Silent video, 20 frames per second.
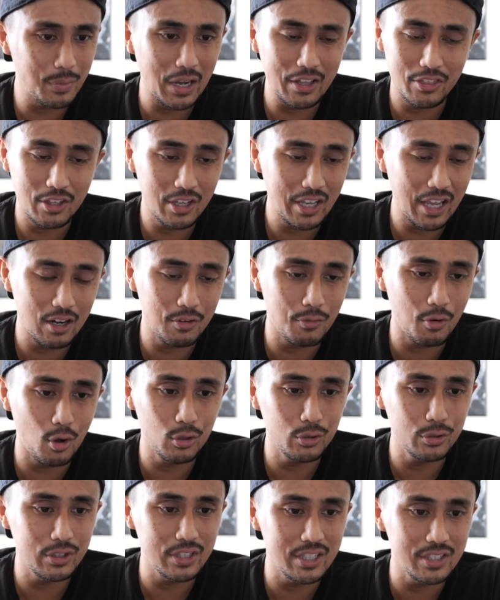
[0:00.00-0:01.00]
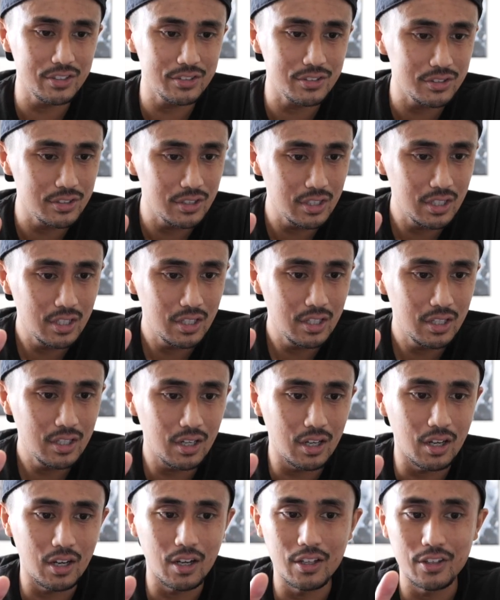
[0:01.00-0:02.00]
think out of all of these,
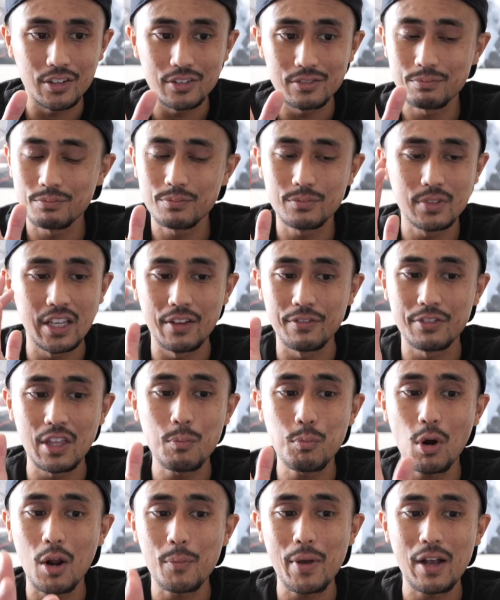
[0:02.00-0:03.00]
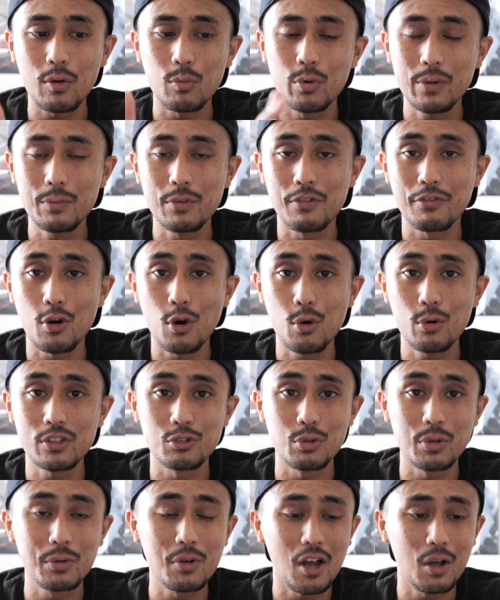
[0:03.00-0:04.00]
if they brought back William Dafoe as
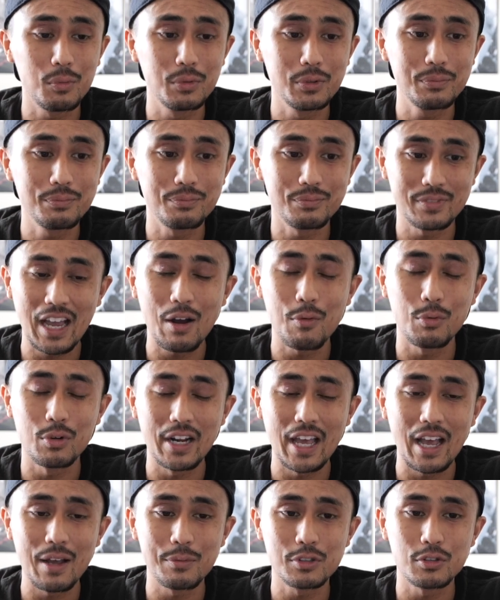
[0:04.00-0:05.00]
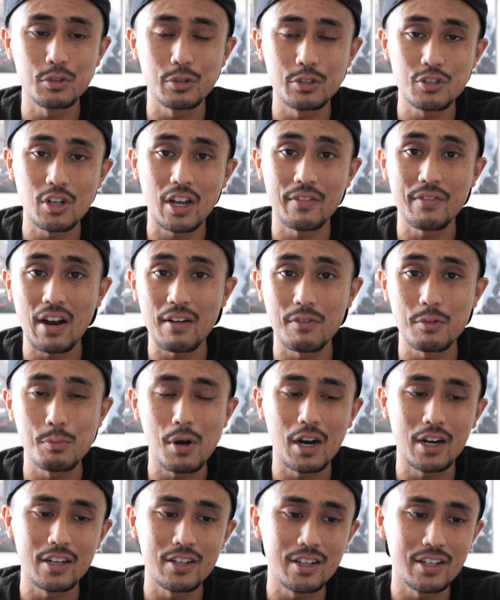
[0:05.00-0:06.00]
Green Goblin, that would absolutely drive
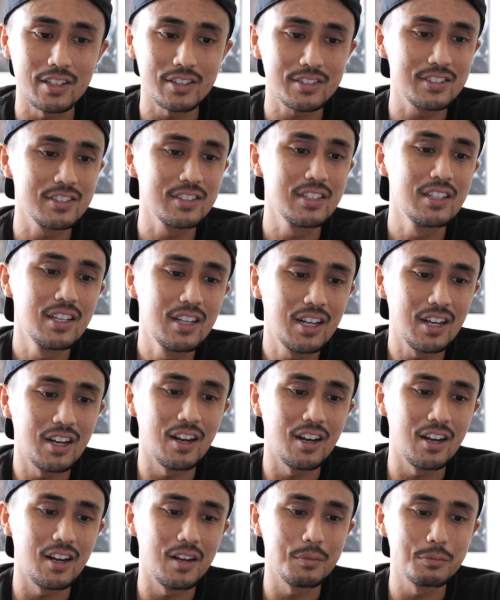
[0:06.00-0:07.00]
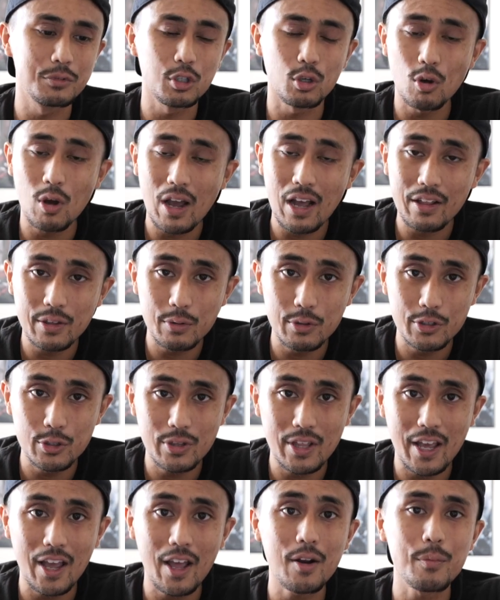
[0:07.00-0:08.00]
everybody nuts. Don't know how they would do
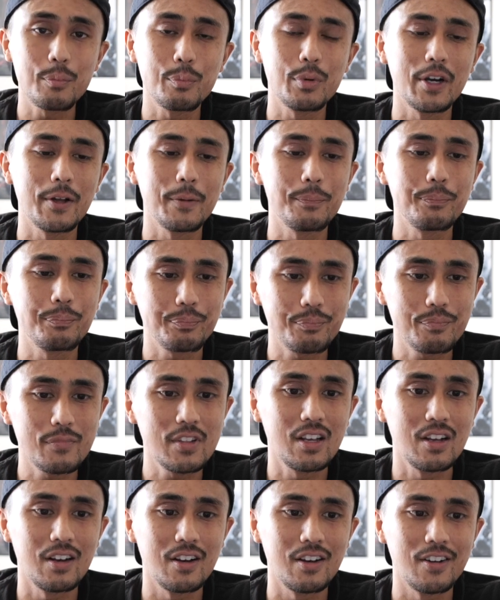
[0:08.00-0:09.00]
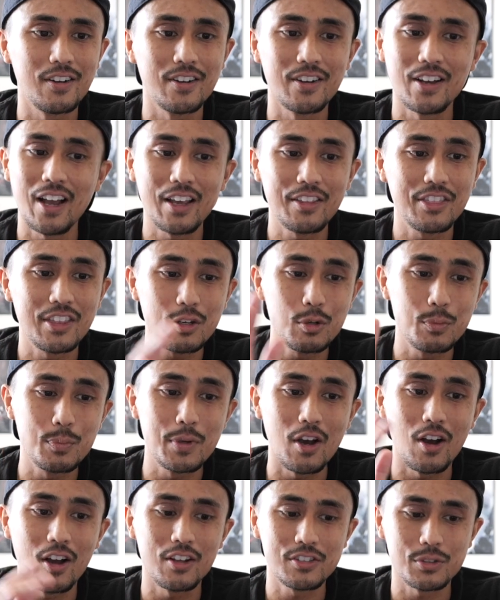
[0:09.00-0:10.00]
that, but I think it would be
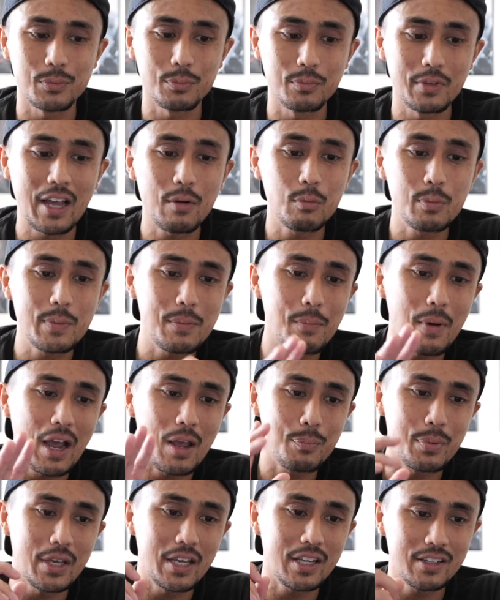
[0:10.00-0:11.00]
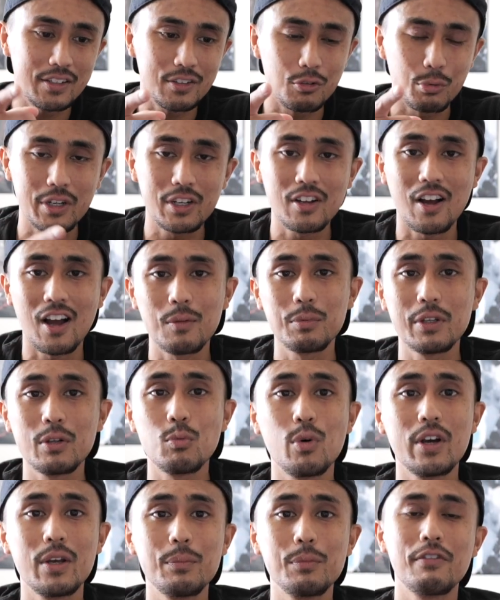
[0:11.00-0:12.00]
awesome. That would be my pick, Green Goblin,
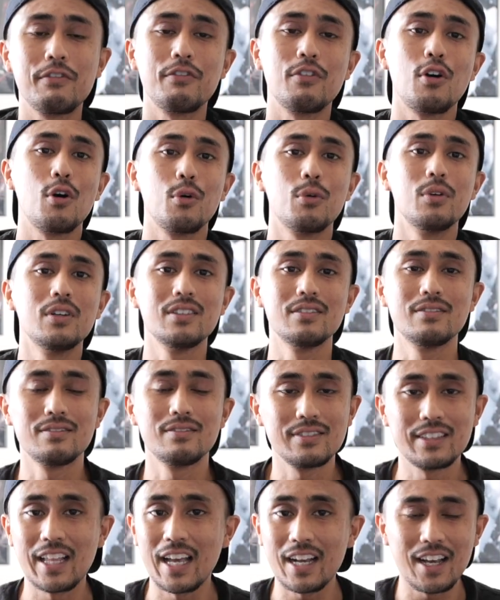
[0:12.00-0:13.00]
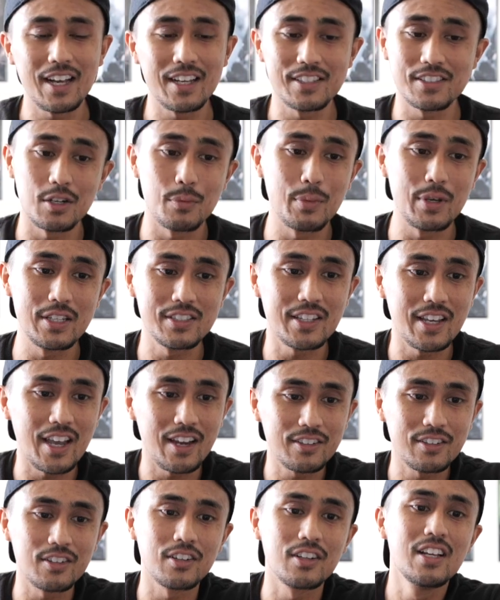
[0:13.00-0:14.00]
William Dafoe. That guy's an amazing
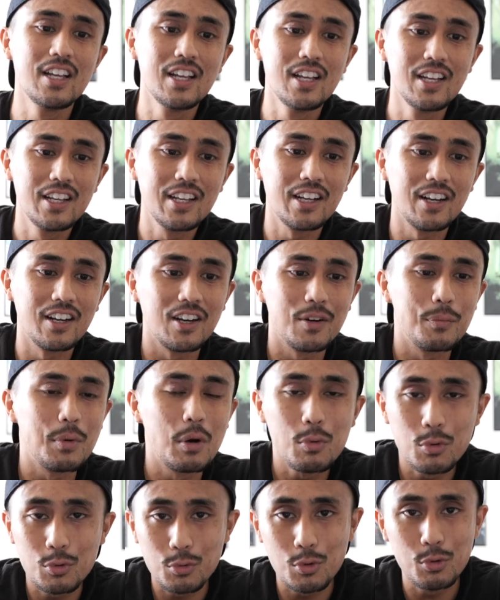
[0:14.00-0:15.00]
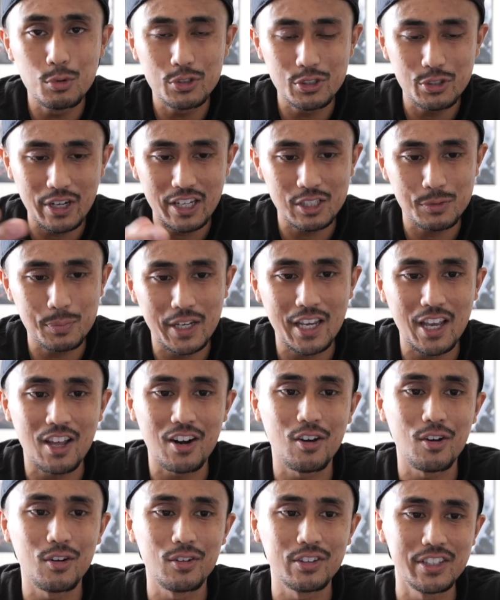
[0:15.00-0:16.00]
actor. But who would you guys pick out
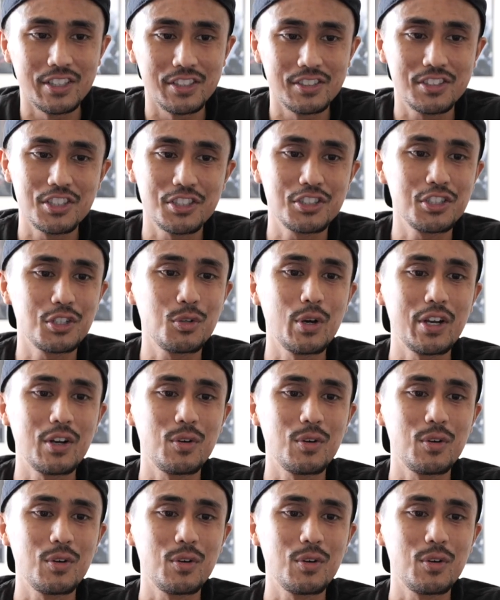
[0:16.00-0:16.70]
of all of these? Just a quick